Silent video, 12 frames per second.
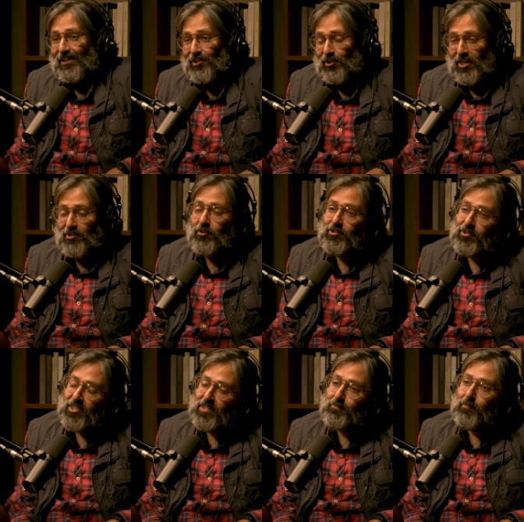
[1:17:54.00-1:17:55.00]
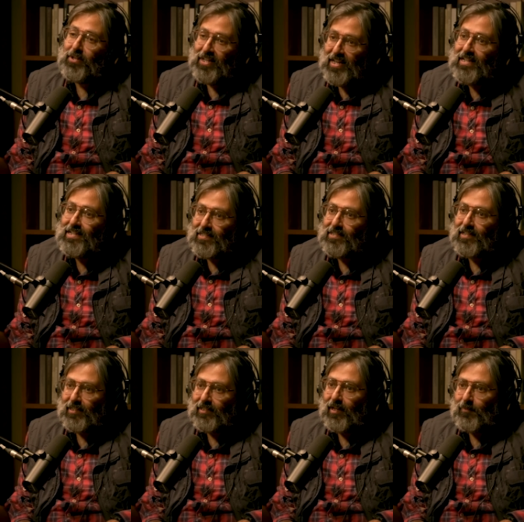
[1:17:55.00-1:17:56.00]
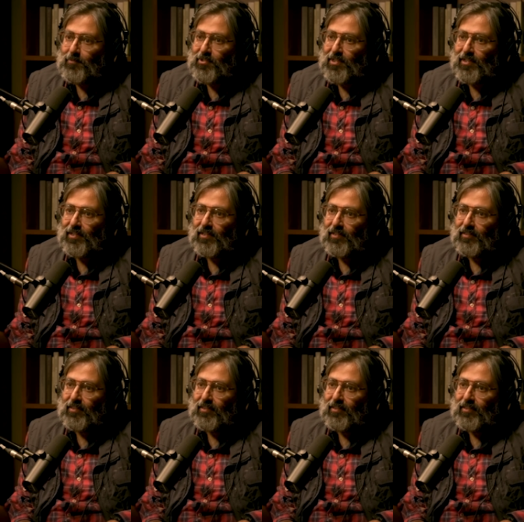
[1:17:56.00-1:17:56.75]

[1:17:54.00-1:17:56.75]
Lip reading: So there's also this plainness that comes in.